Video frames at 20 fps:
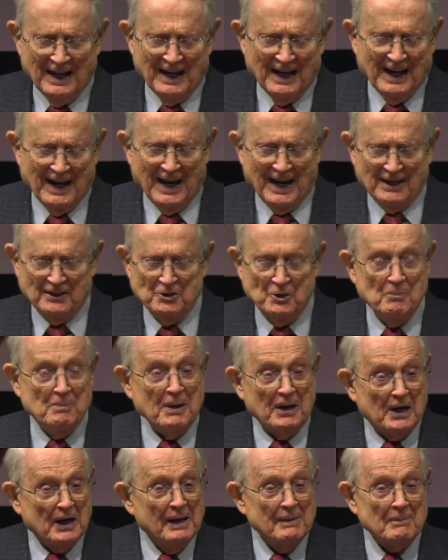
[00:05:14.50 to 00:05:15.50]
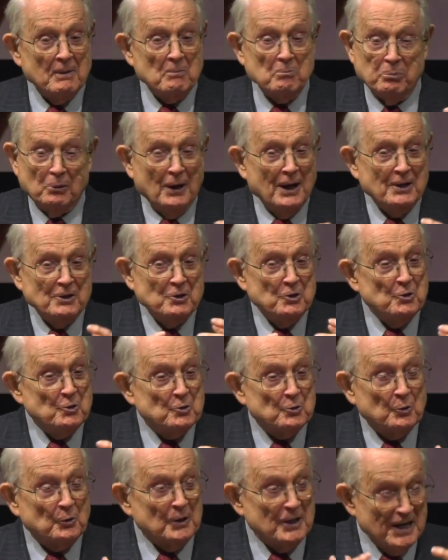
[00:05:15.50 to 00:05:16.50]
And you become a brand new
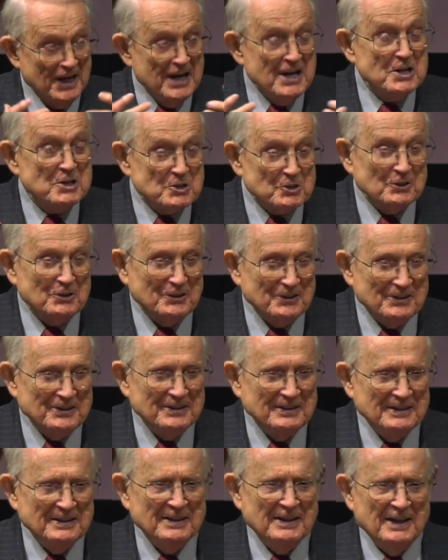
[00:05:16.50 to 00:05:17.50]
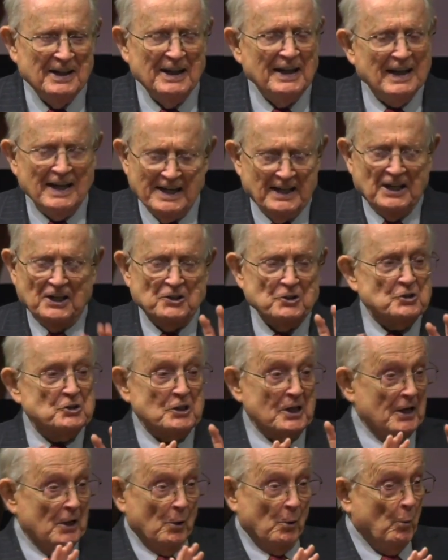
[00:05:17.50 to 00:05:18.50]
creation. He didn't
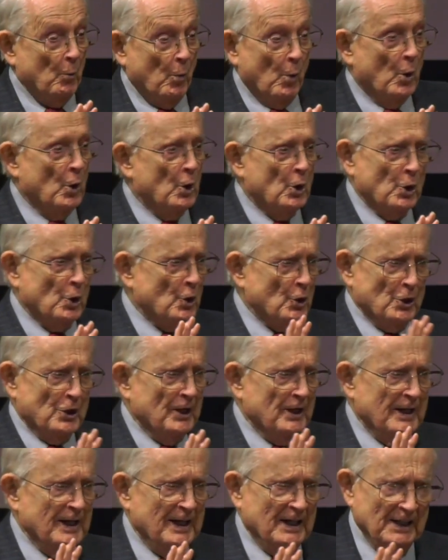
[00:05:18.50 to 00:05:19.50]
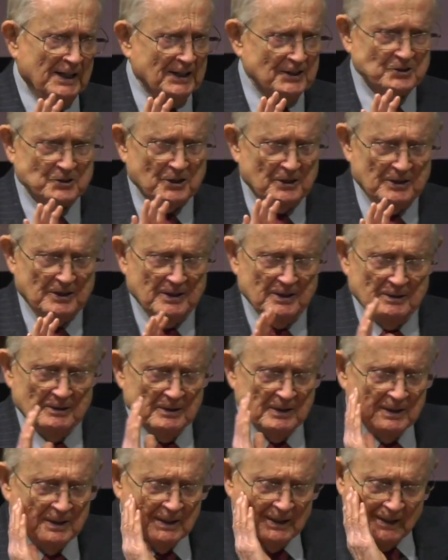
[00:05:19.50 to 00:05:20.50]
say a word. He listened.
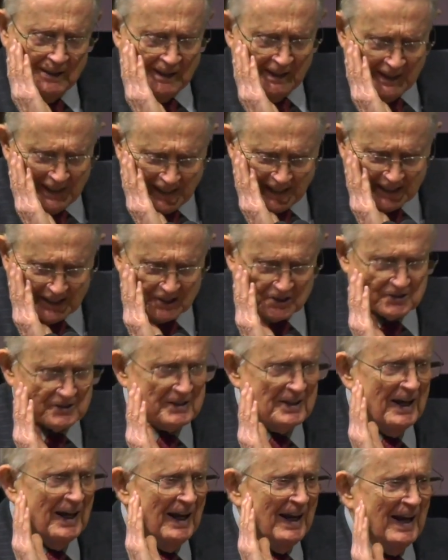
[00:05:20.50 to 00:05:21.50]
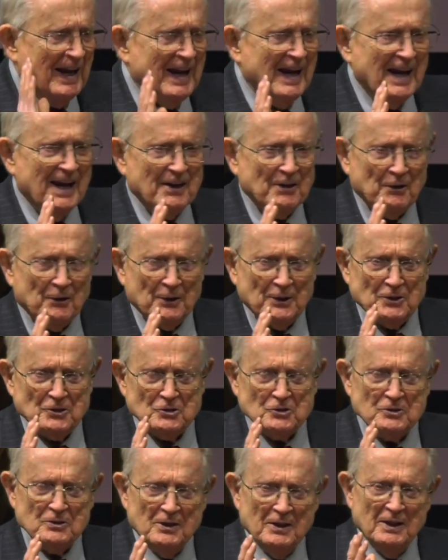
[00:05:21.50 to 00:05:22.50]
He had his head on
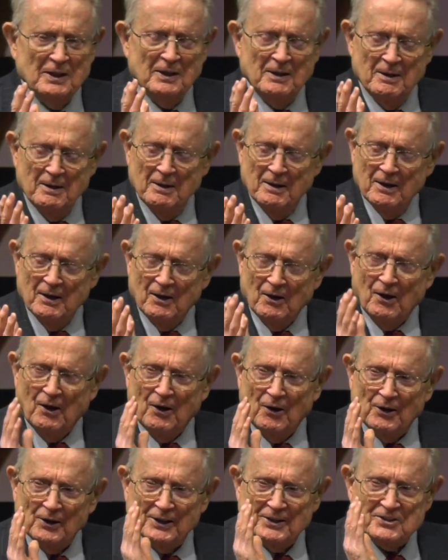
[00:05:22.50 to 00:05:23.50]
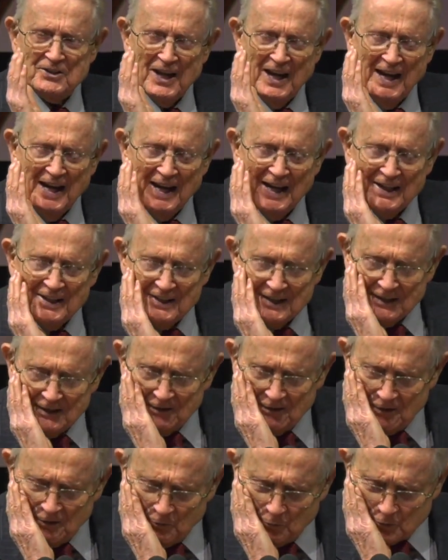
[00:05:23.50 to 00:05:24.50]
his hand
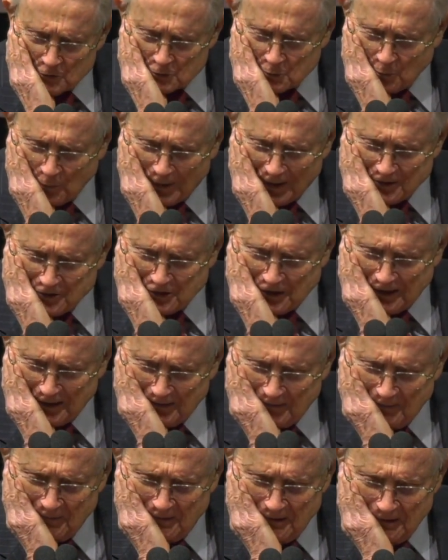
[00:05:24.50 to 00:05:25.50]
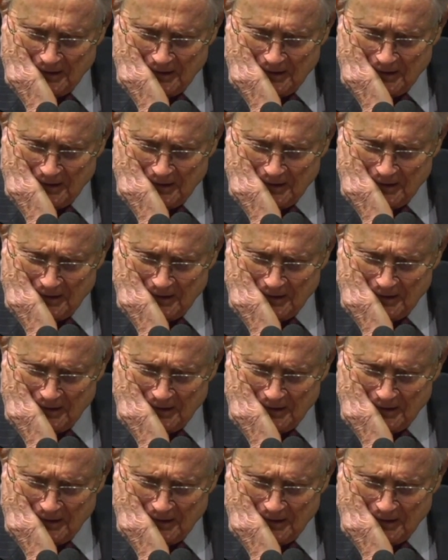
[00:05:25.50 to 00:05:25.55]
and was watching,